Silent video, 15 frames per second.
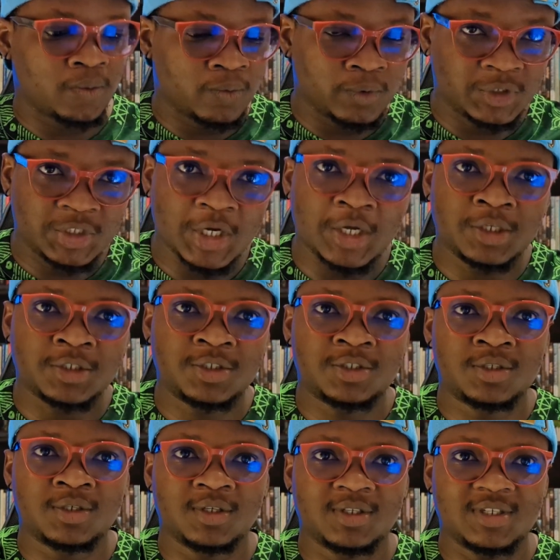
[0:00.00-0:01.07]
we
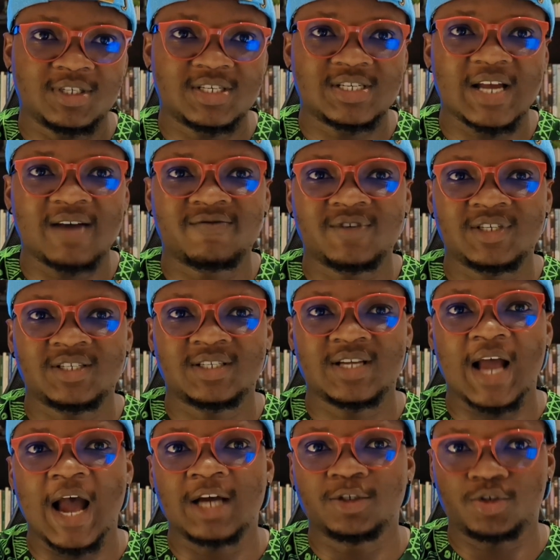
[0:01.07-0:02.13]
changed the service
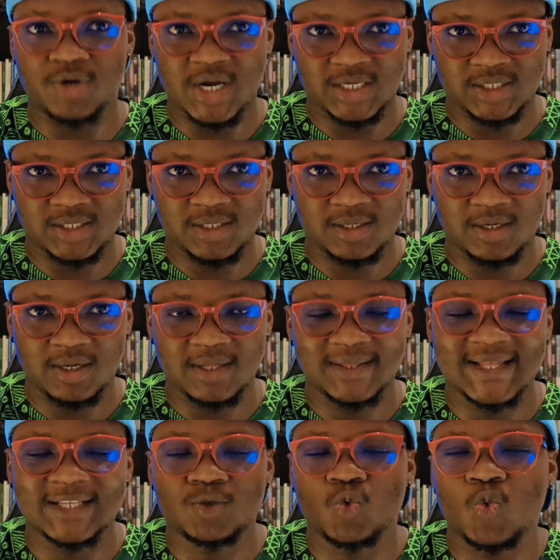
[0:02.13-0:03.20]
address.
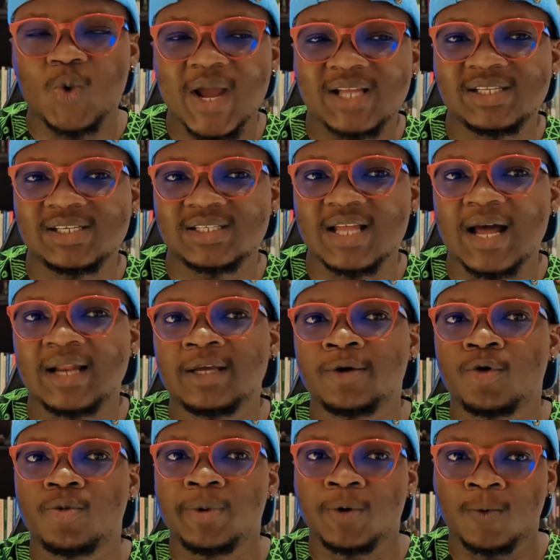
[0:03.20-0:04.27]
That's where the
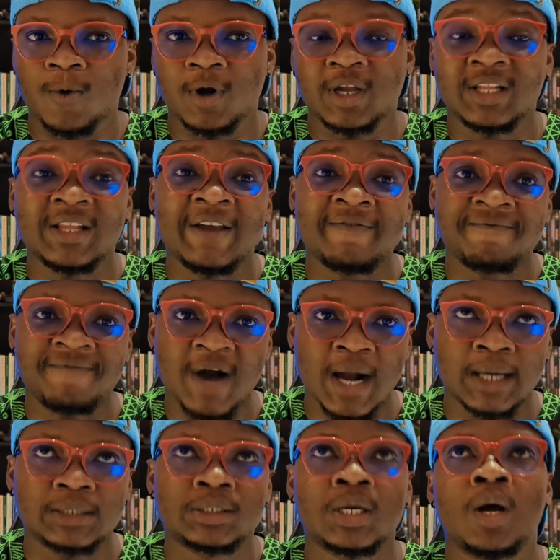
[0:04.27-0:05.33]
Starlink will be working. In
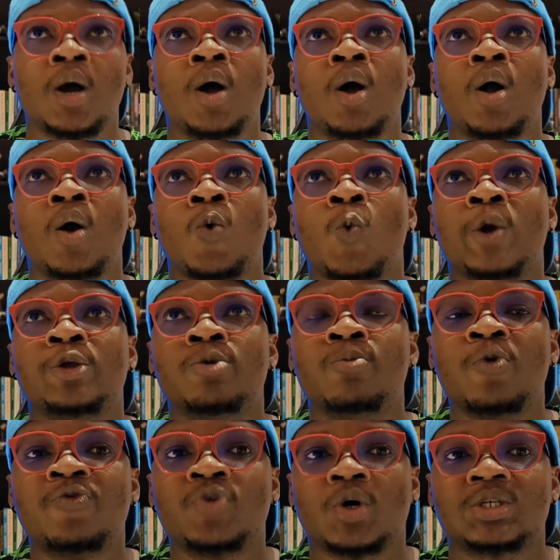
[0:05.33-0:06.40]
fact, when you
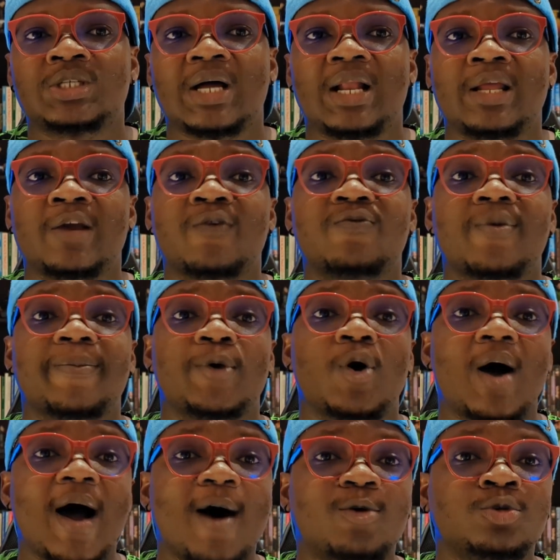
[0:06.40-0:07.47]
move your Starlink from your
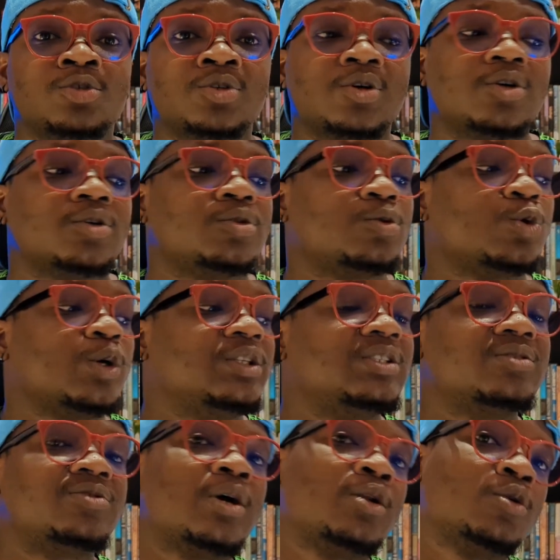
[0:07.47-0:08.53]
house to a
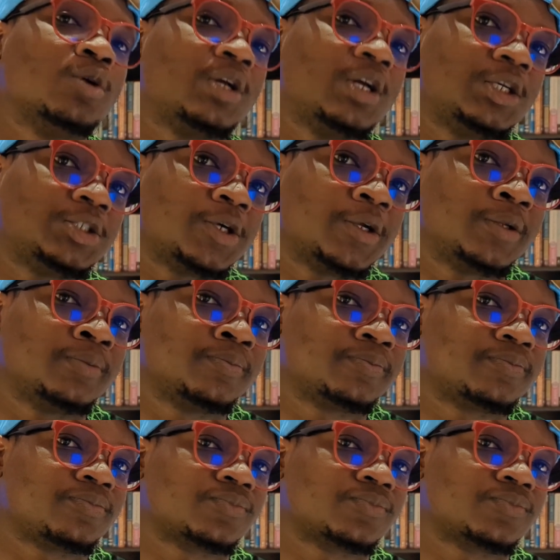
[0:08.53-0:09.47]
different location